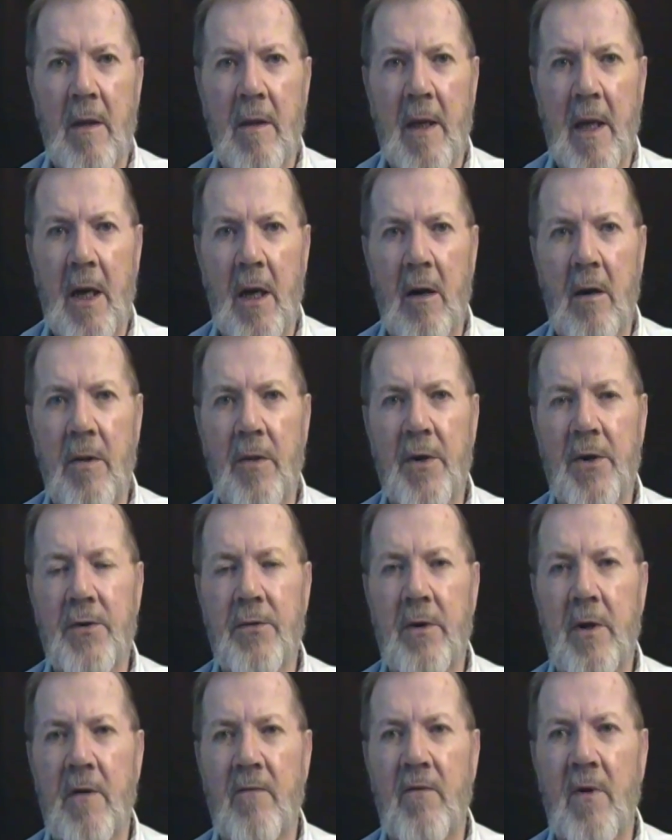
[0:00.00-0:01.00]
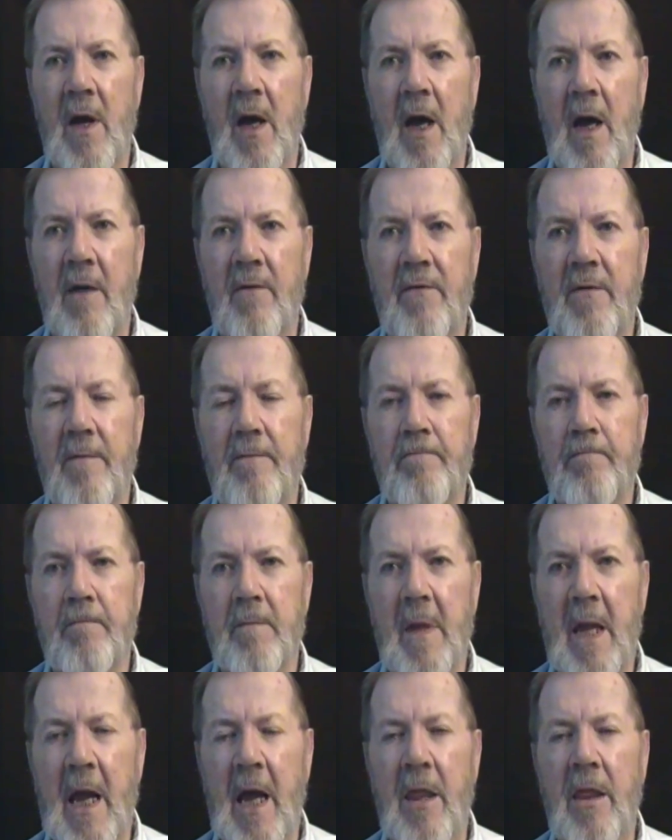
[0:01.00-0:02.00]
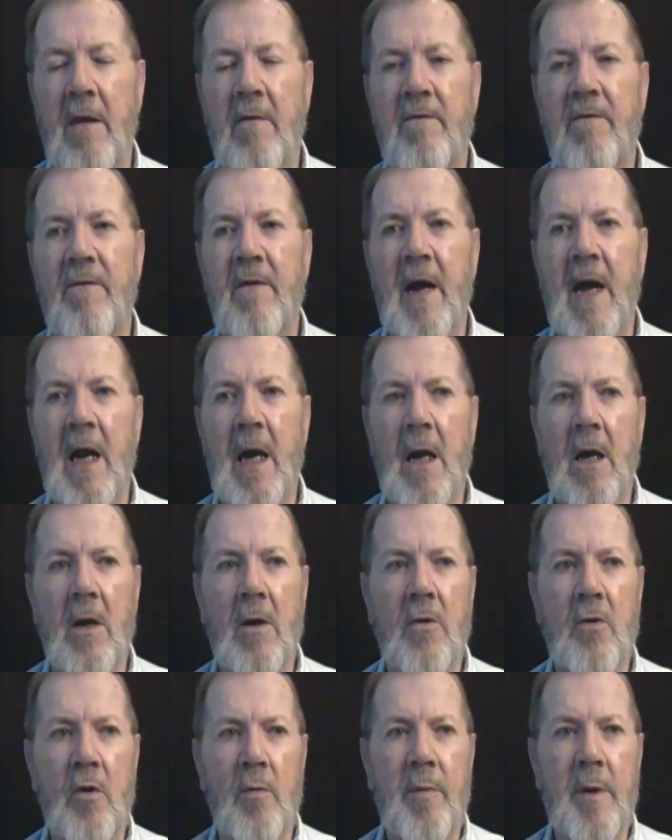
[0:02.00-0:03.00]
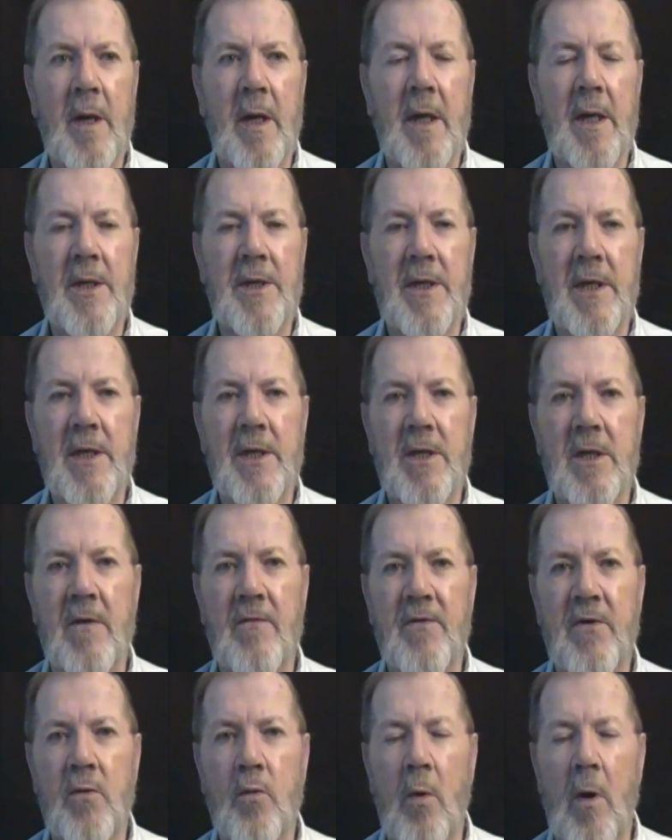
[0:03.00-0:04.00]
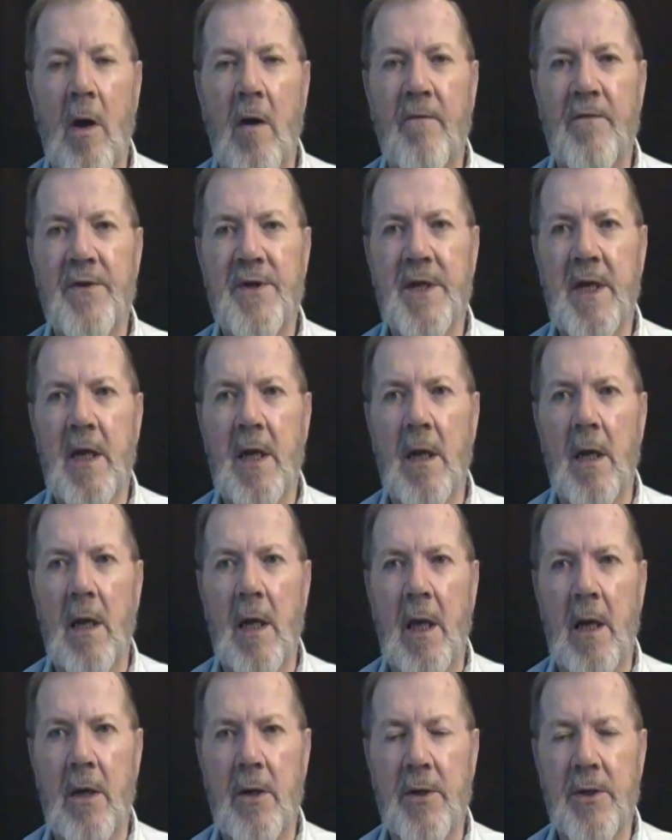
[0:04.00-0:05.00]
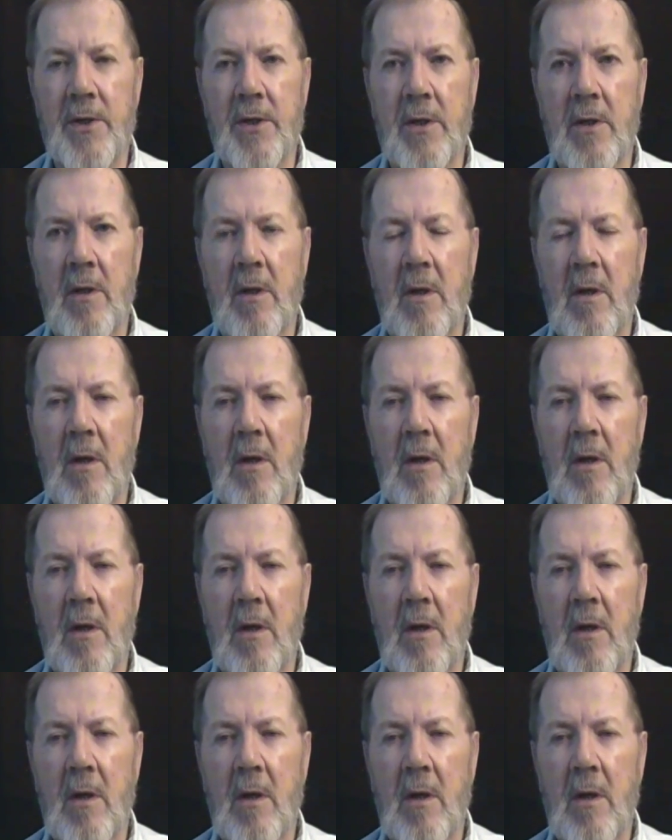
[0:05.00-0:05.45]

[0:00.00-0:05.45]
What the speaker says: that are in the Tree of Life. And the final grouping consists of 12 single letters,